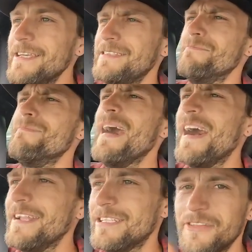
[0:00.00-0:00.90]
It's
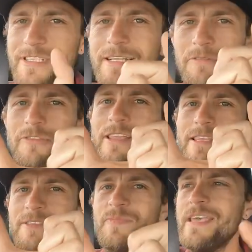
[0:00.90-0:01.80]
mad. It's like this little thing
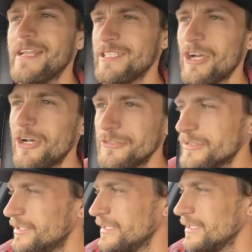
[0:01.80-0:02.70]
this big and it's
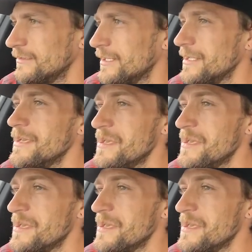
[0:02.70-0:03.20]
160 quid.